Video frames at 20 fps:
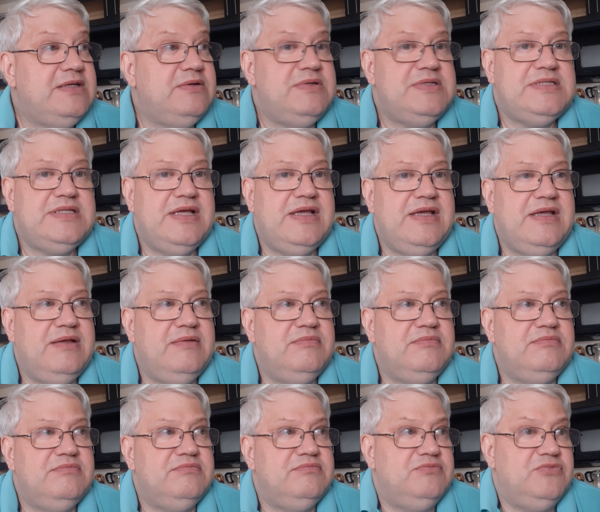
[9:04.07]
will say,
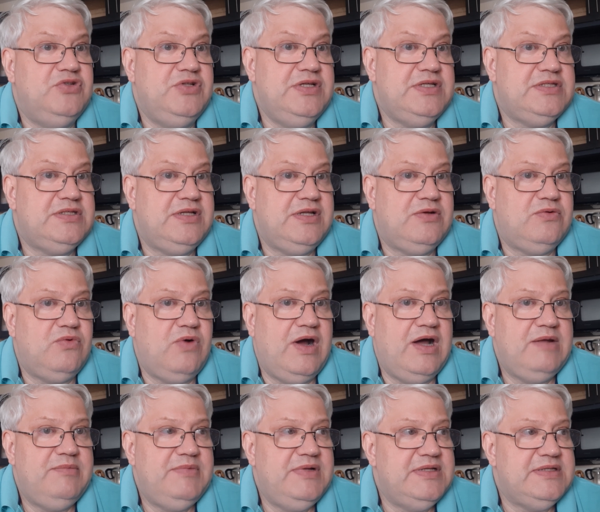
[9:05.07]
these
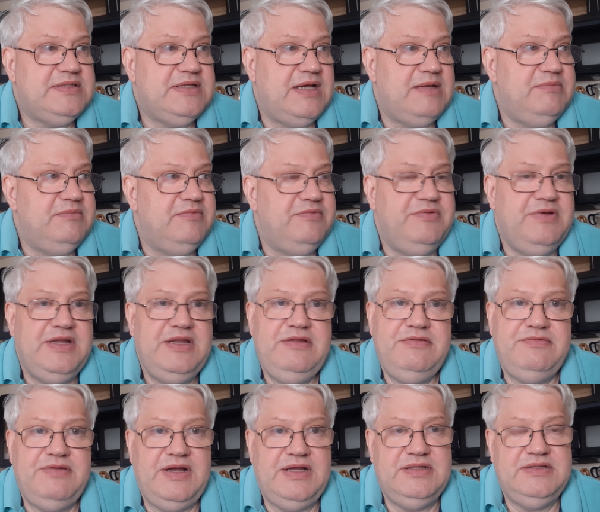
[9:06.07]
requirements, I'm
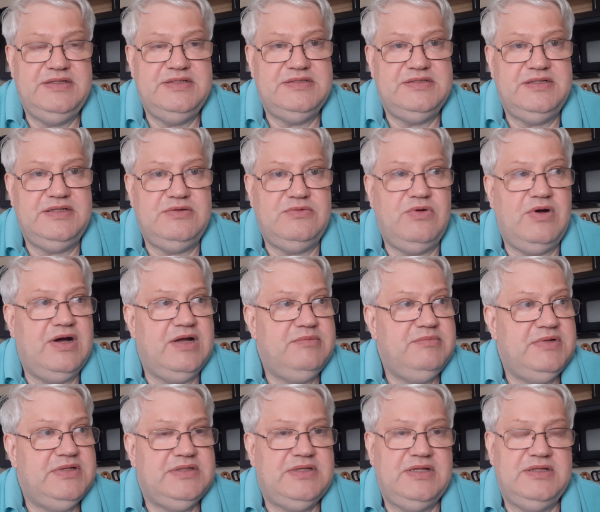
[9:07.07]
verifying this
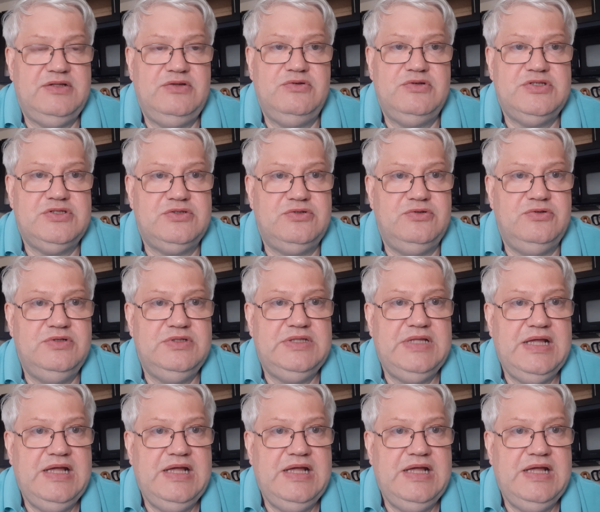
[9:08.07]
requirement and looks good.